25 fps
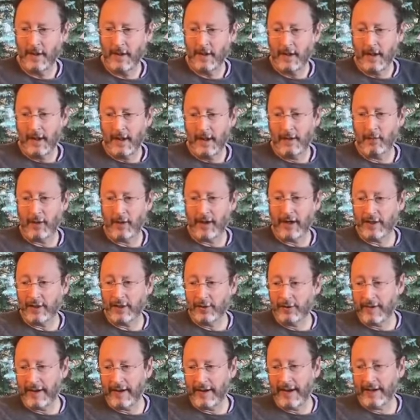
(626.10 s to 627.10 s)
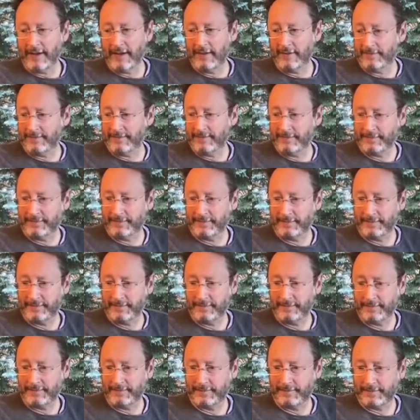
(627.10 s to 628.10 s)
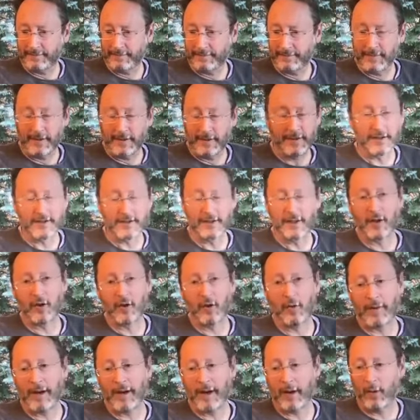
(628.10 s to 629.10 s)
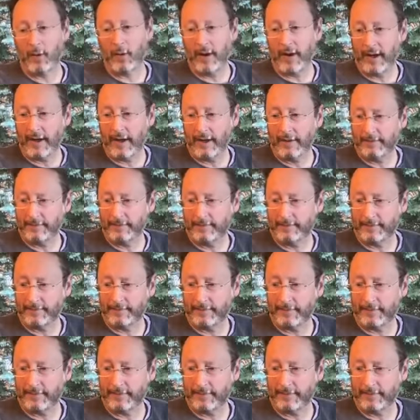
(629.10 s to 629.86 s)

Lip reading: And when I do that, it doesn't go my way.